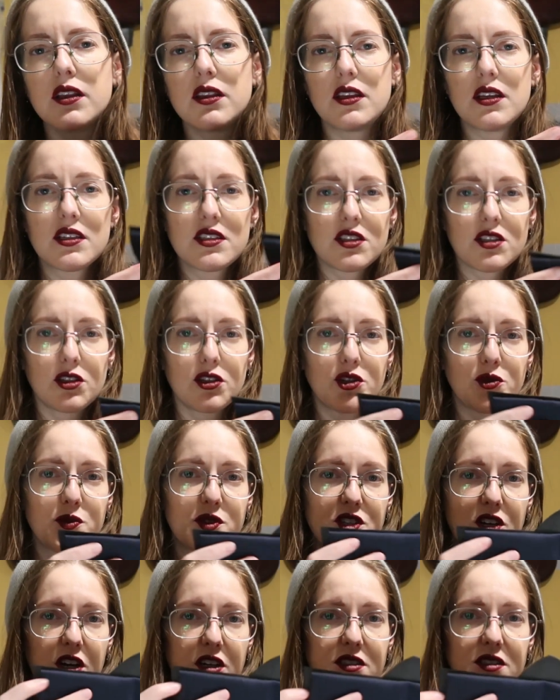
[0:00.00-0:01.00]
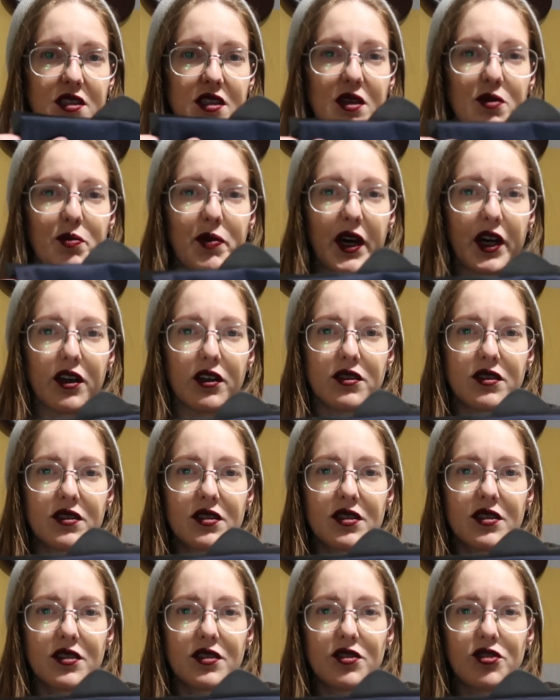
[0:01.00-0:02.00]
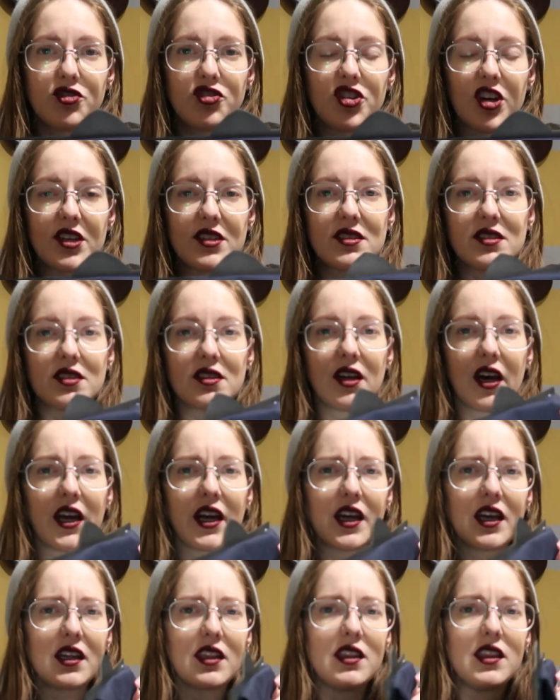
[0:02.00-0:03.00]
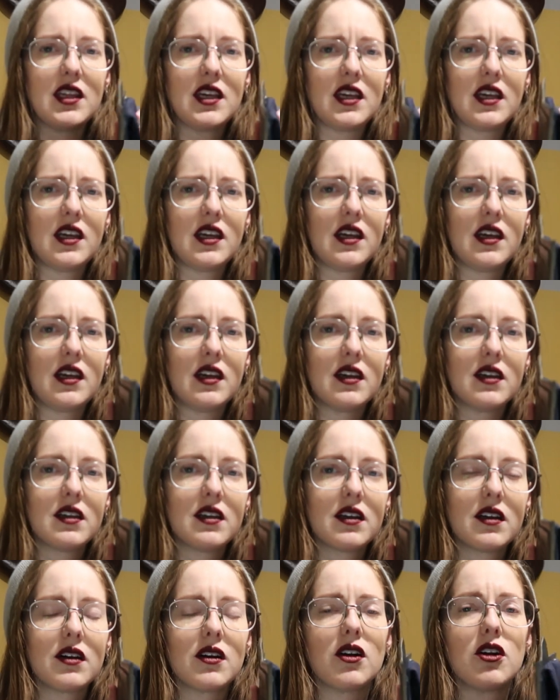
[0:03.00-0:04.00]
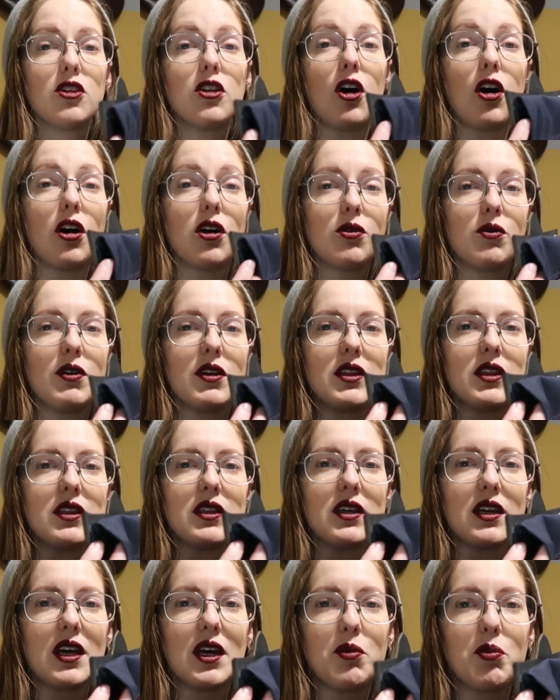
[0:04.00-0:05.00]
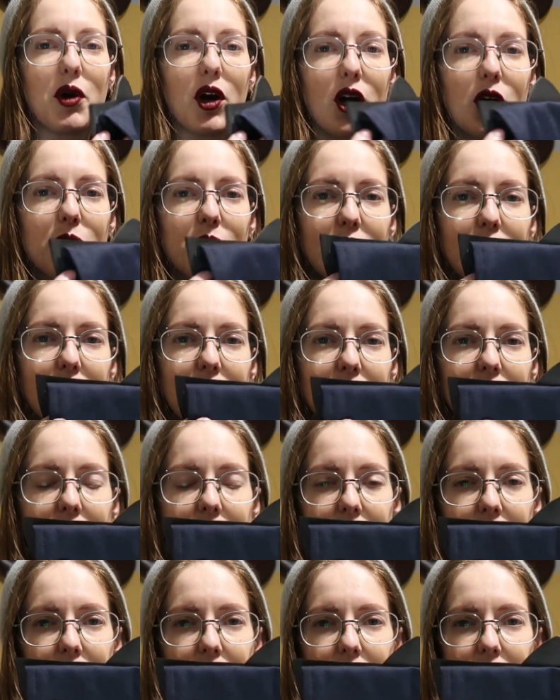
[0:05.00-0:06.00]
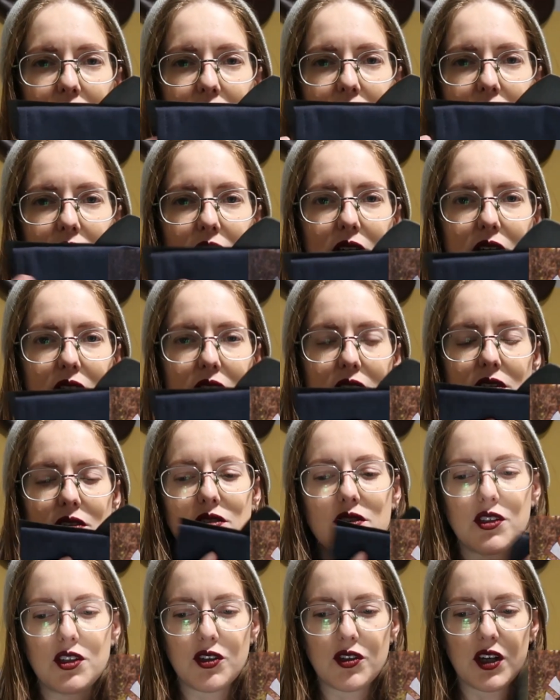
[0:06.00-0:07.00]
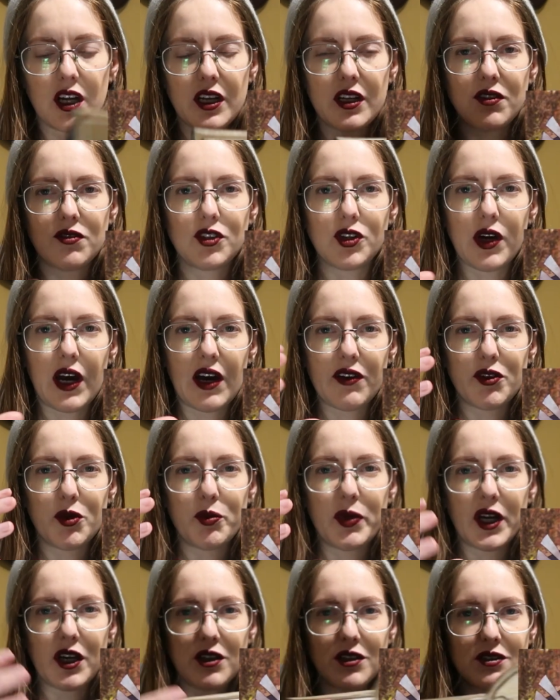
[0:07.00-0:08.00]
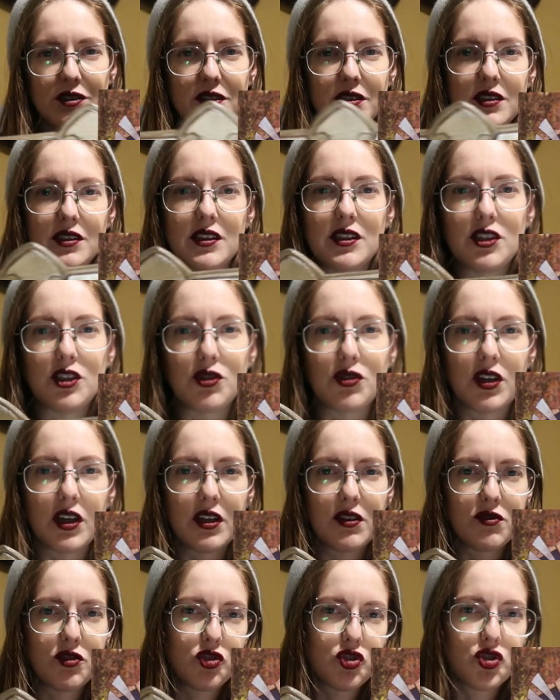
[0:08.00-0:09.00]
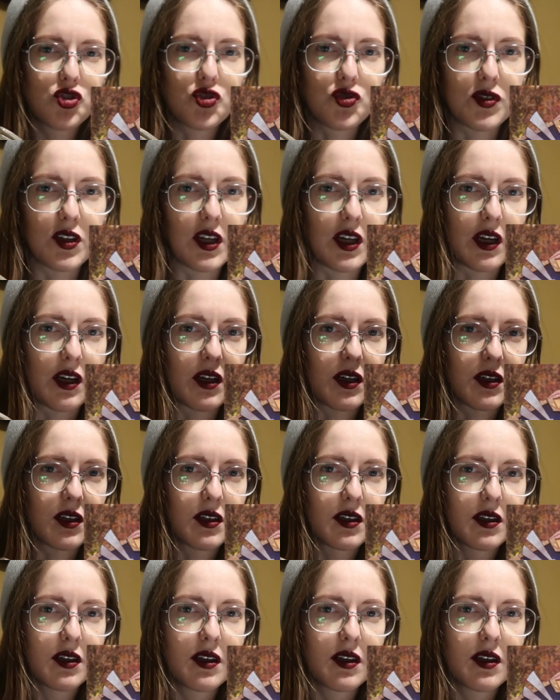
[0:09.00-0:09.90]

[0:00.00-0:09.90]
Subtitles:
This loops onto the belt just like along with the hip armor. So you have a belt, and then you kind of string